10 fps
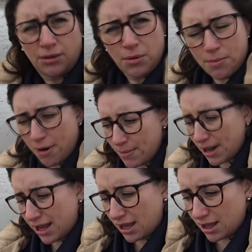We'll
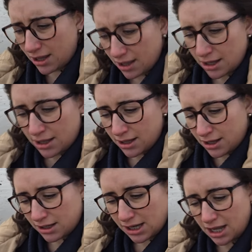probably
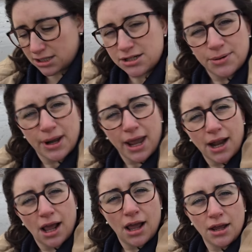catch you again
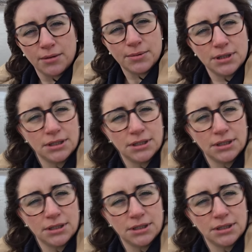at home.